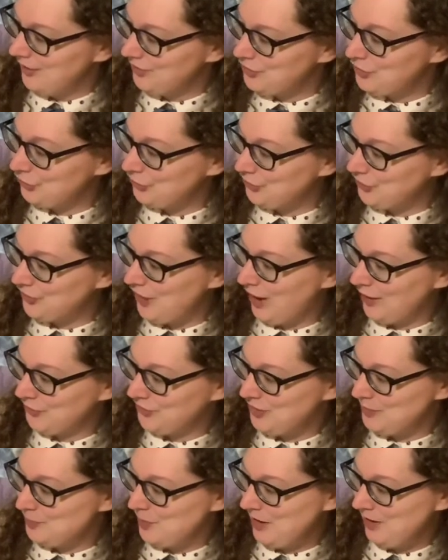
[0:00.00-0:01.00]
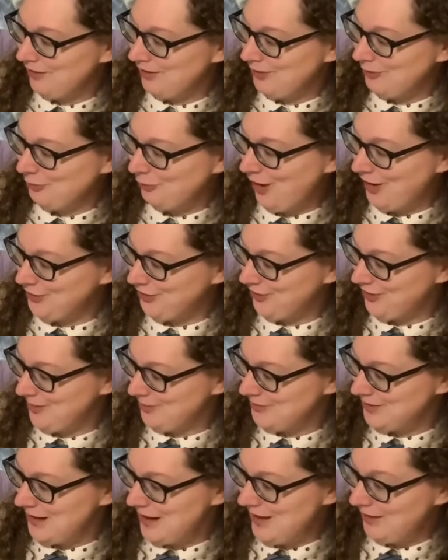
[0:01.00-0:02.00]
The saucy parrot watched
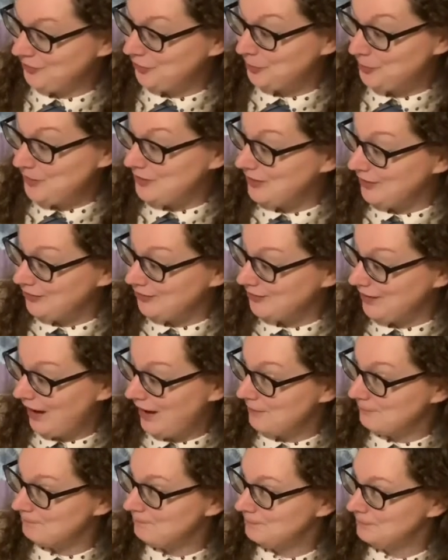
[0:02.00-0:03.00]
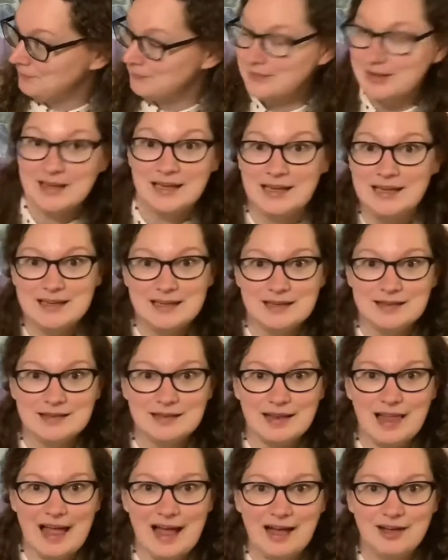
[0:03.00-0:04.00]
them dance, but this time he didn't
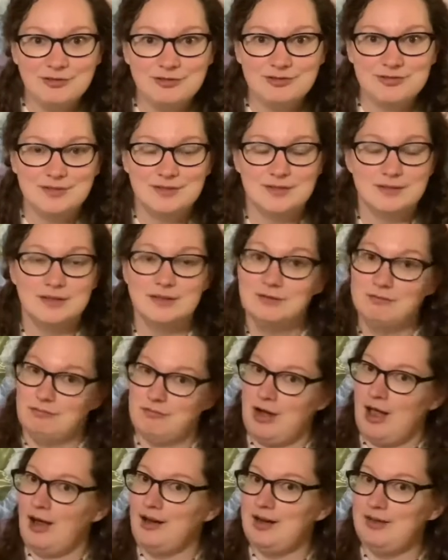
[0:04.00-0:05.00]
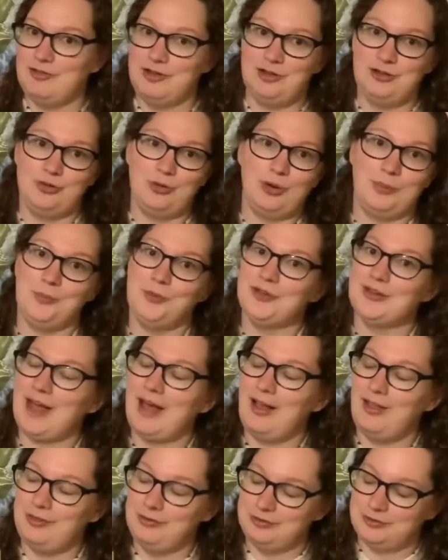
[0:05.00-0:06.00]
laugh not even to
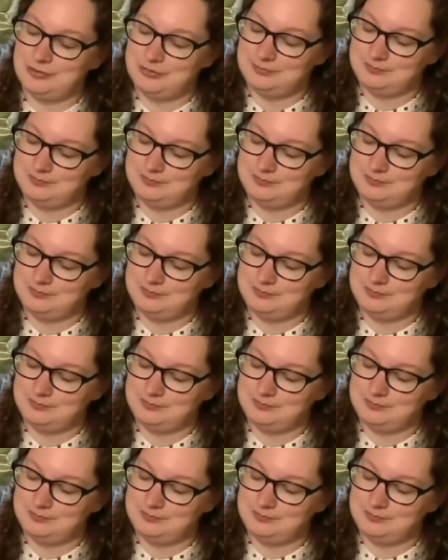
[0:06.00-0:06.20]
himself.